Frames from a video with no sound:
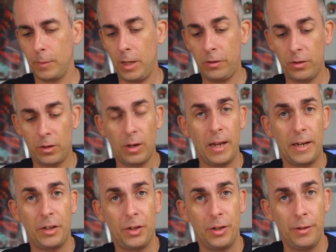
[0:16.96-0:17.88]
It's a
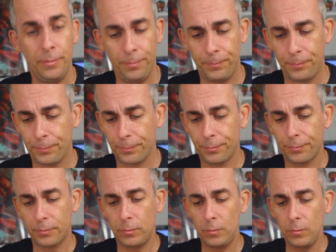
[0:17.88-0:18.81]
collection
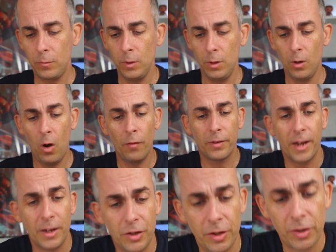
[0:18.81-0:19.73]
of
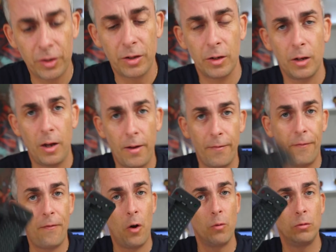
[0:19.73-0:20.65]
gadgets,
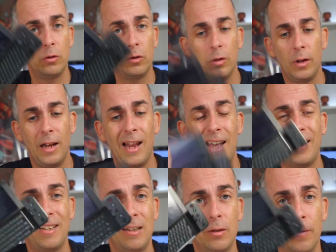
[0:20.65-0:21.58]
phones
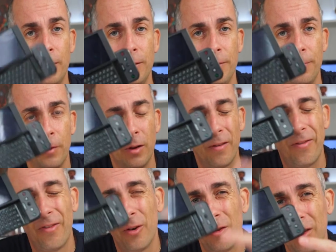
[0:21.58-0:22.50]
like this one, the
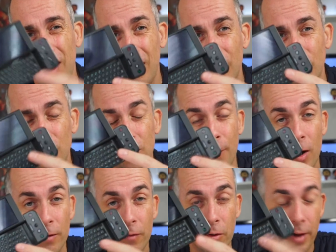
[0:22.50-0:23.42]
first Android
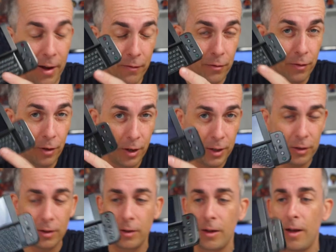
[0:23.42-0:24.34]
smartphone ever
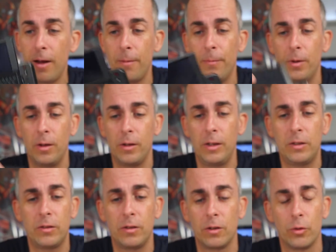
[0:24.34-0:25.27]
released.
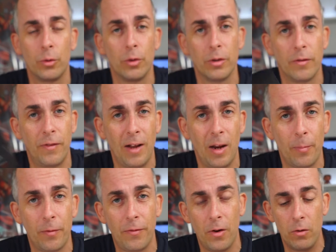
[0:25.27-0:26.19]
It's a Google
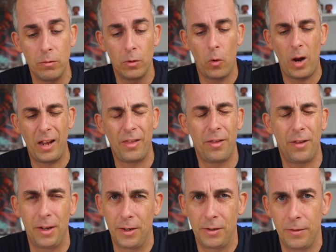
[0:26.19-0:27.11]
developer phone, or I
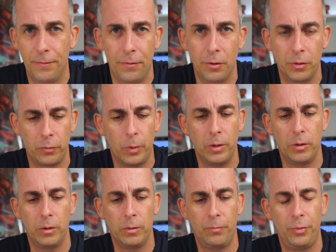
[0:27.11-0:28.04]
think it's the first
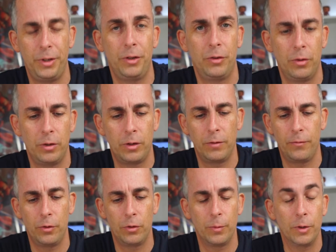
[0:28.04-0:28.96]
one. I'm pretty sure it's the
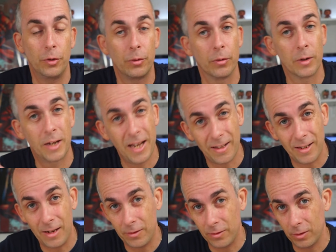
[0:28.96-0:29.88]
first one you could
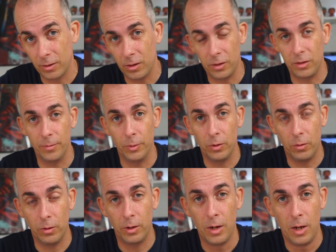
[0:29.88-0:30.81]
get as a customer
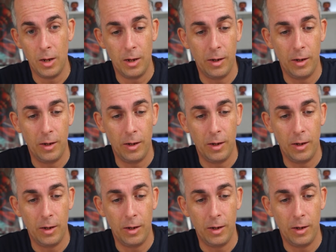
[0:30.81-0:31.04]
or